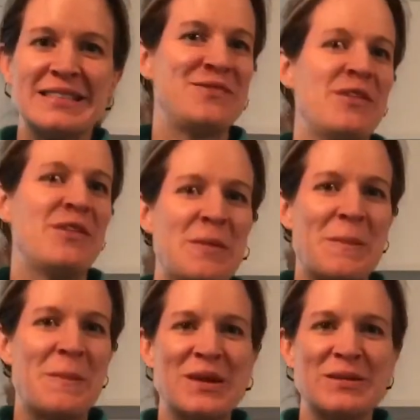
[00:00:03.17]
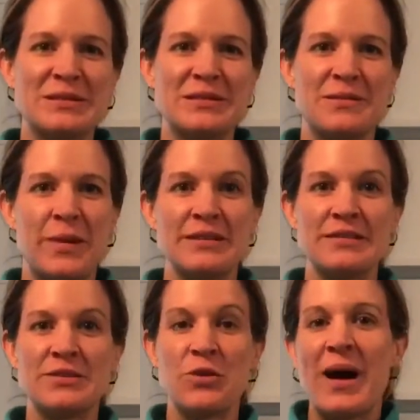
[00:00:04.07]
favorite meals is
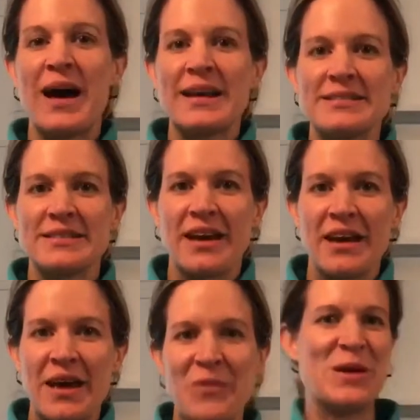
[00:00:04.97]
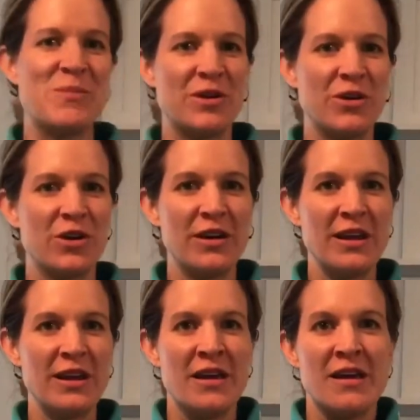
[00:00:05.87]
pesto pasta. And when I'm in a hurry,
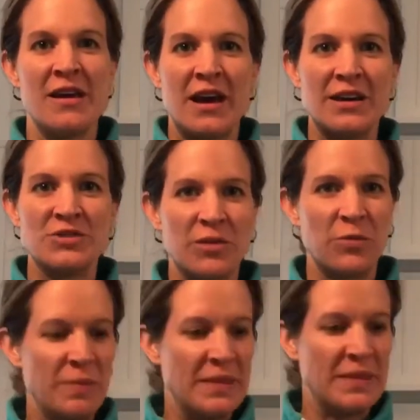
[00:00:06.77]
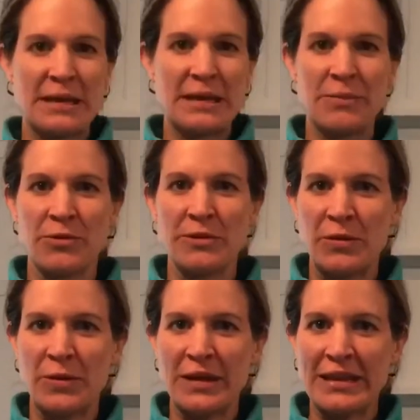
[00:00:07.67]
I try to whip this up really
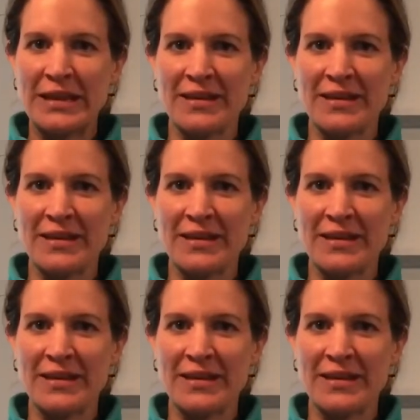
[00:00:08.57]
quickly.